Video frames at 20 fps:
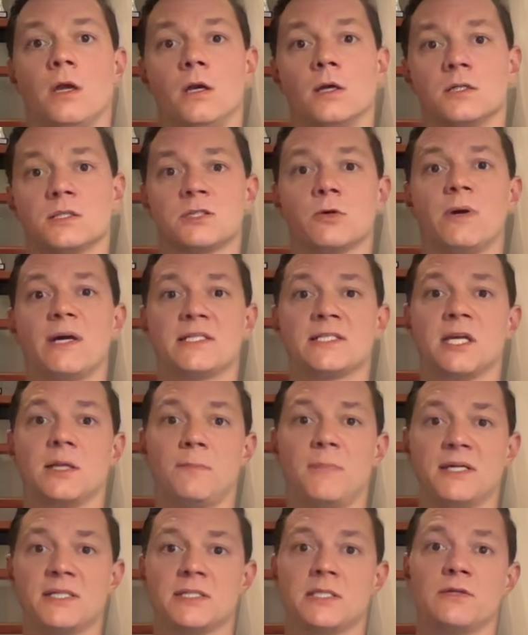So I set
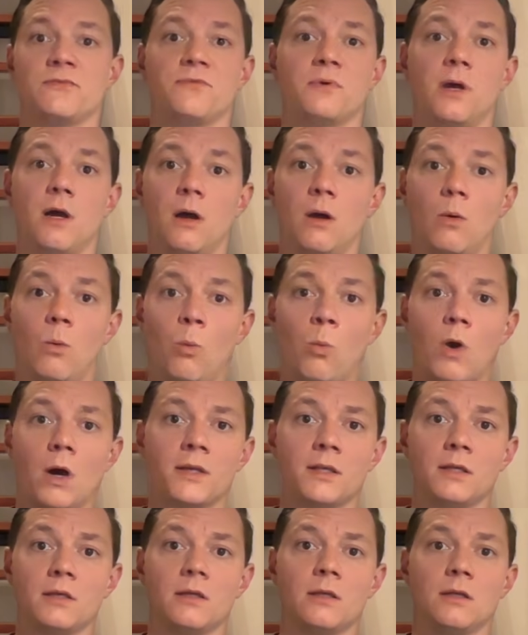myself
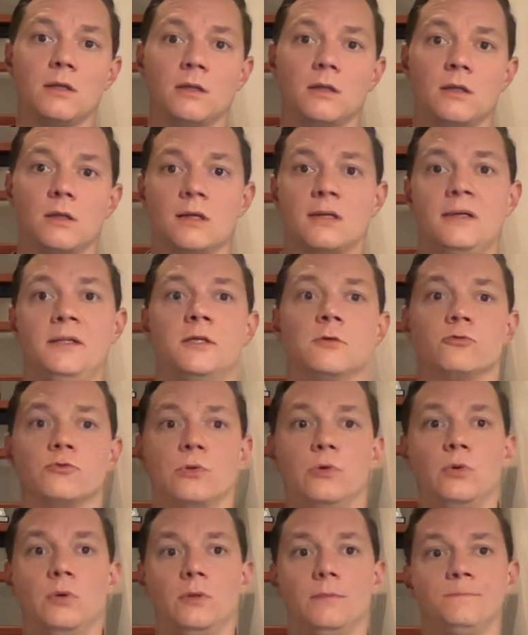one clear
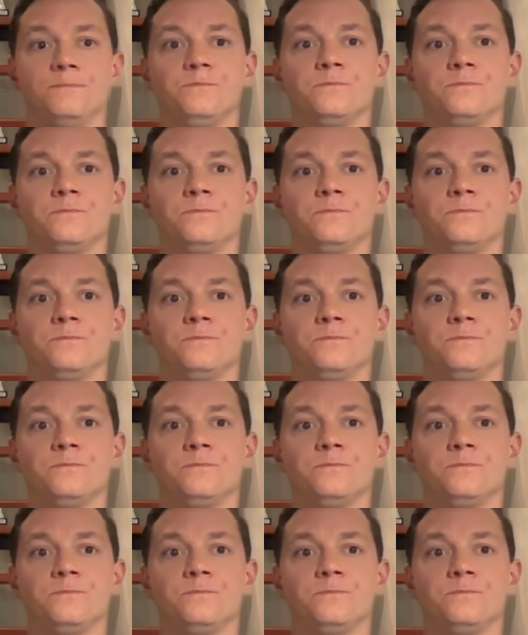rule.